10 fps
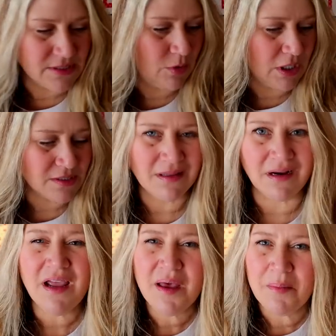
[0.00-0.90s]
it somewhere else on
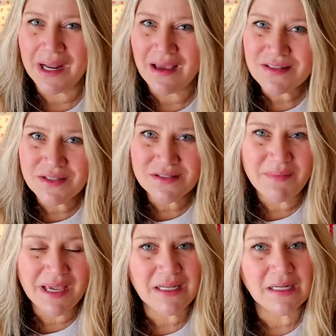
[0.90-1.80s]
there, but I also use
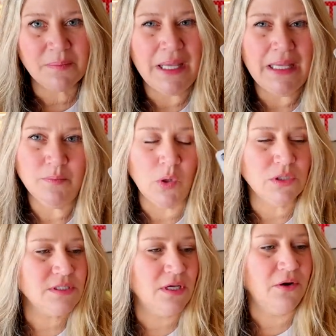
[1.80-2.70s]
a magnetic pin
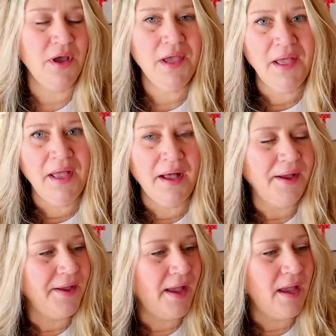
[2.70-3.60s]
bowl. So,
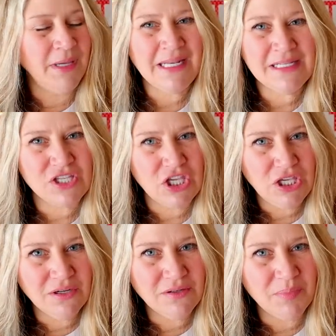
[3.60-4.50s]
I mean, it's
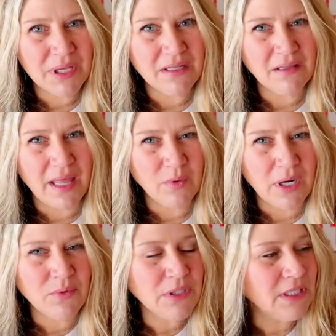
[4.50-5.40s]
cute, but like,
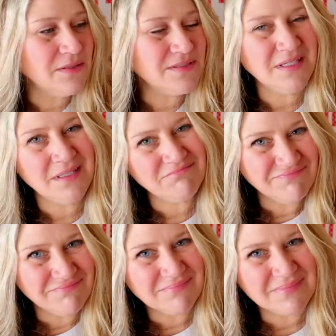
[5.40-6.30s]
would I really use it?
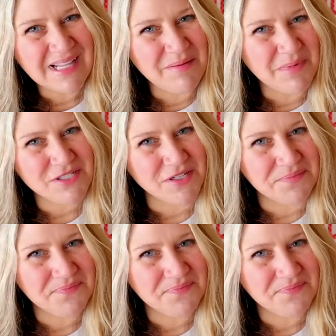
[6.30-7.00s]
I'm not sure.